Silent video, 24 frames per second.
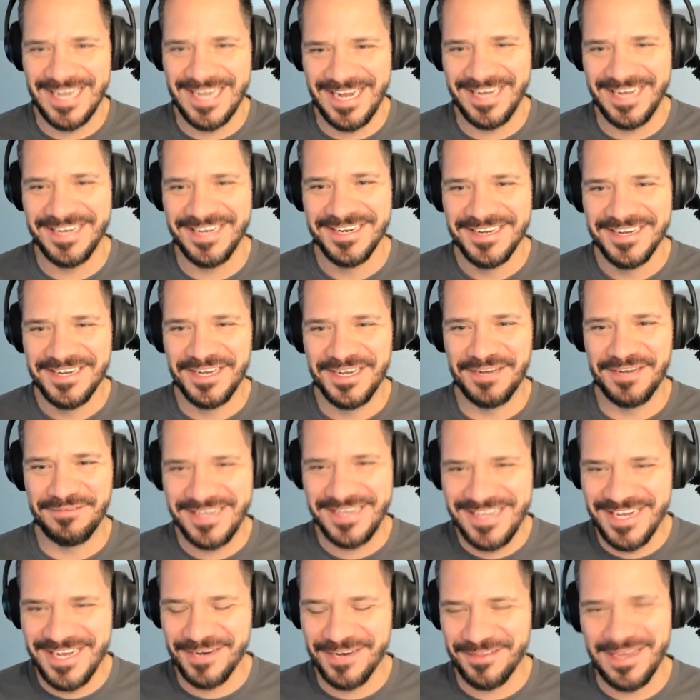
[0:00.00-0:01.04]
day of
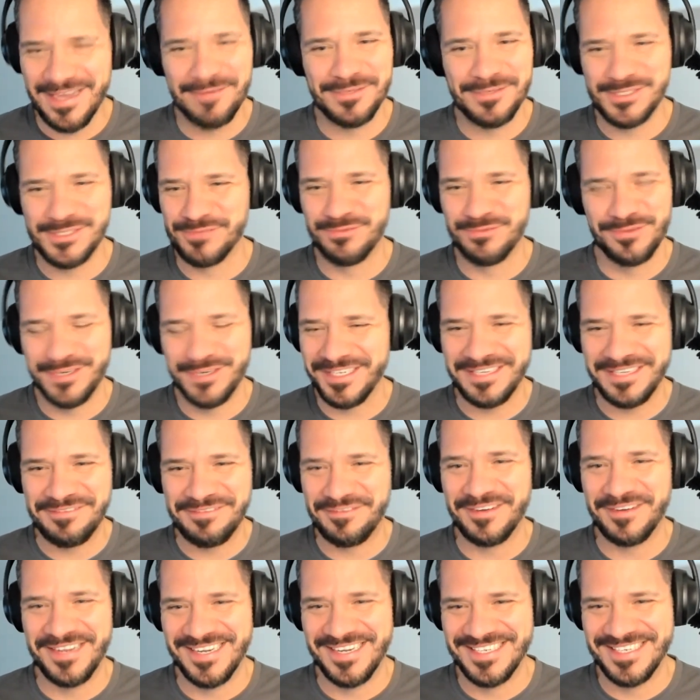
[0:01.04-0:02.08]
the year. That was really
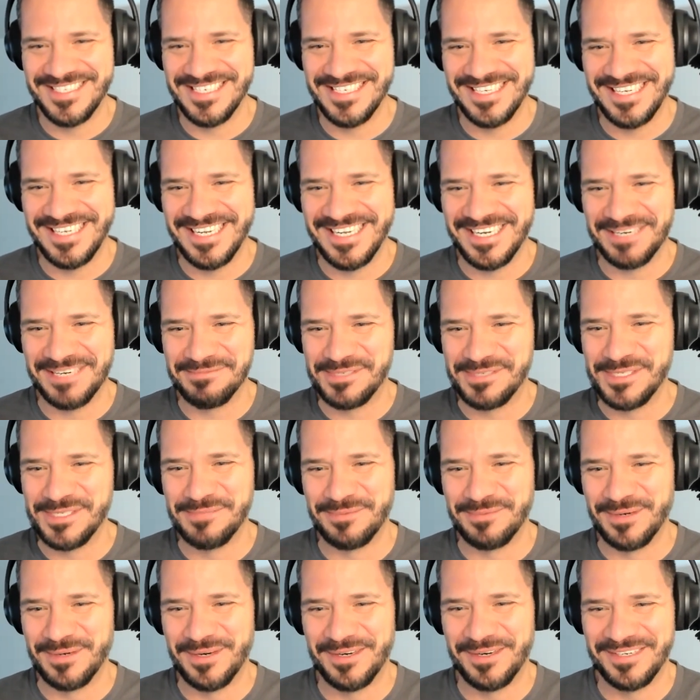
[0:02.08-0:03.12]
fun to get up
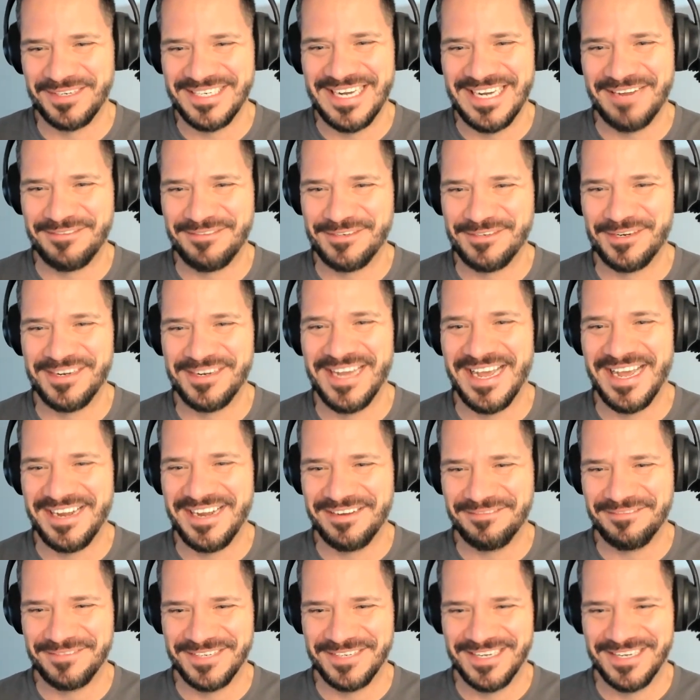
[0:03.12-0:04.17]
super early after a
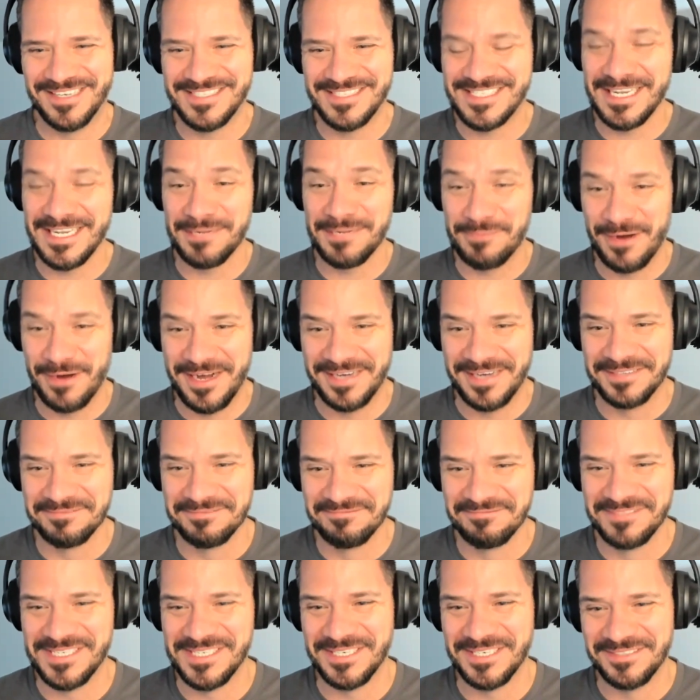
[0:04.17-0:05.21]
night of celebrating.
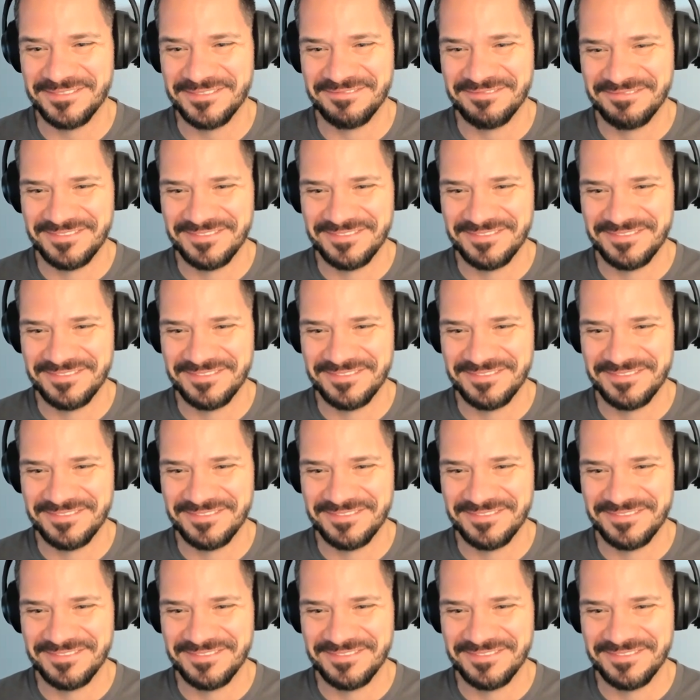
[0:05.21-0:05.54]
So,